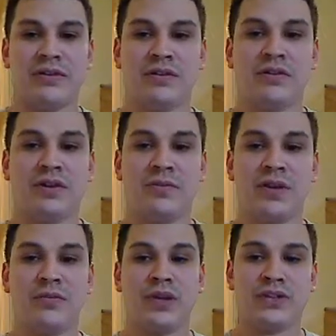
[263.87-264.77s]
You know what I
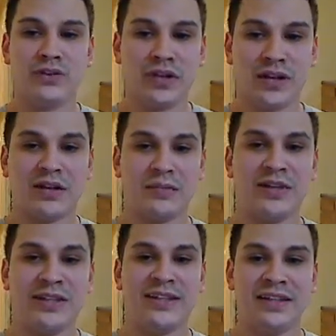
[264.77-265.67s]
mean? Wait till you get
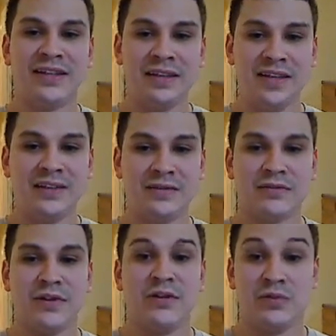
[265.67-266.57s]
completely
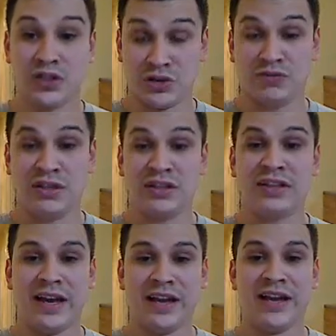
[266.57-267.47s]
healed, which I really
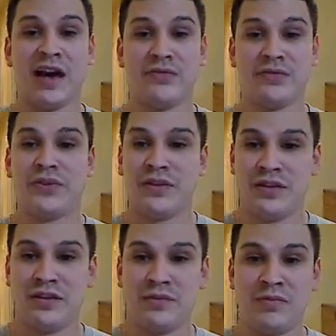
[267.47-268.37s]
like. Alfred and
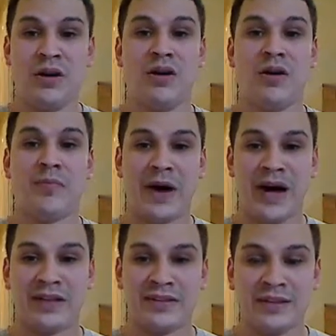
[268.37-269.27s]
him are
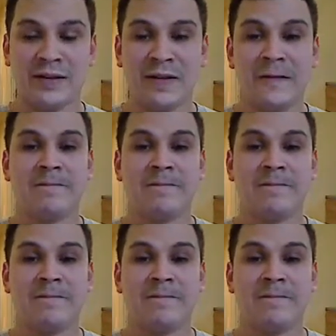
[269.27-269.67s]
bonding.